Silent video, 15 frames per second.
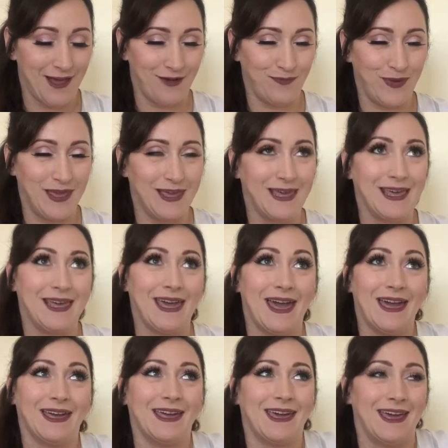I've been
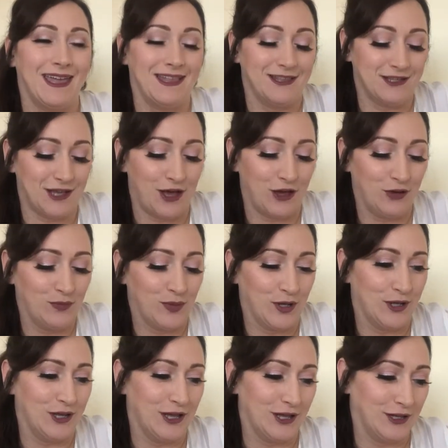gagging to
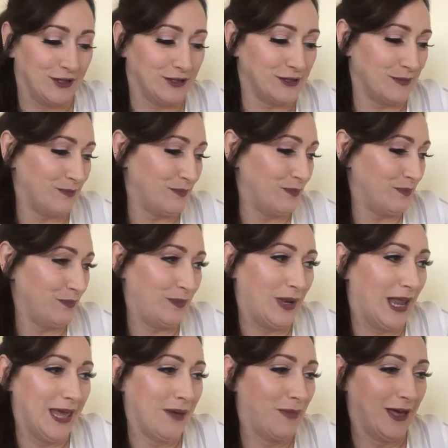open and
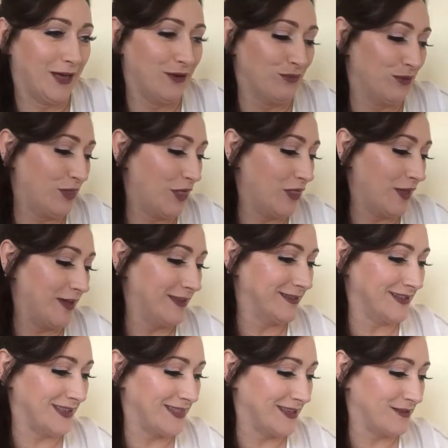play about with the
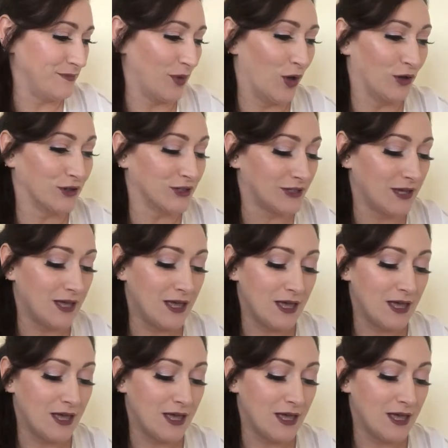things in this box,